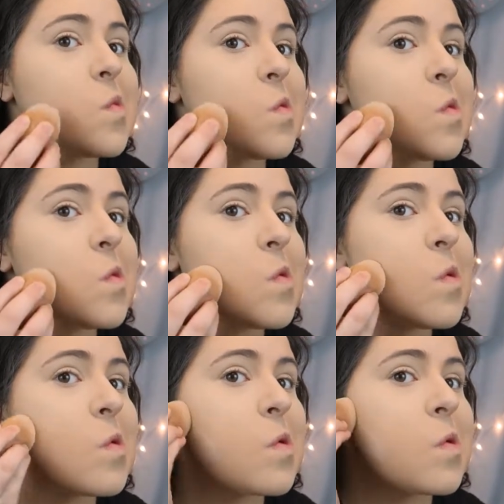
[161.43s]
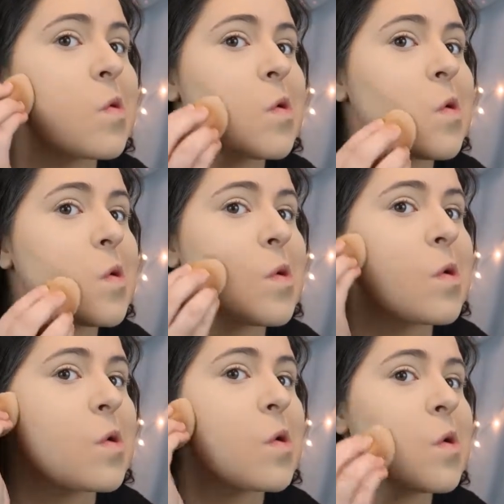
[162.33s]

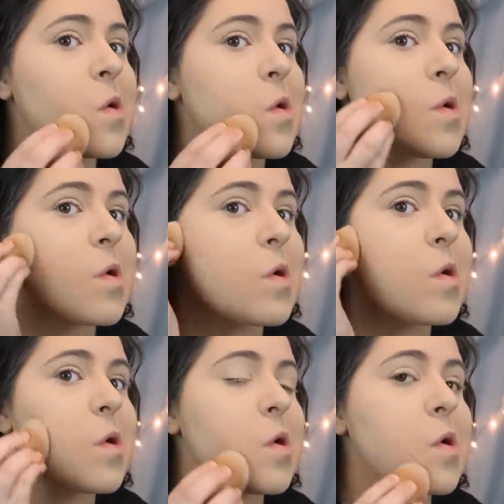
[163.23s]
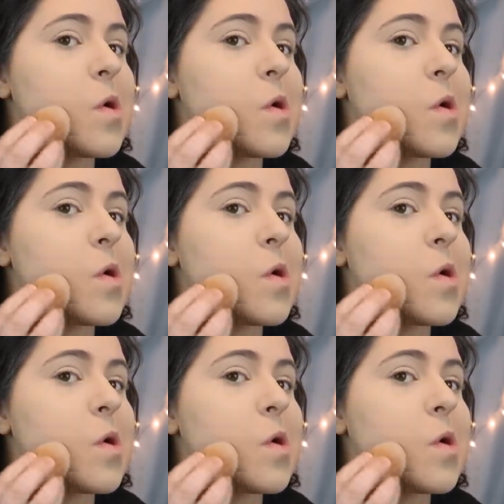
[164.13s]
No one is speaking in this clip.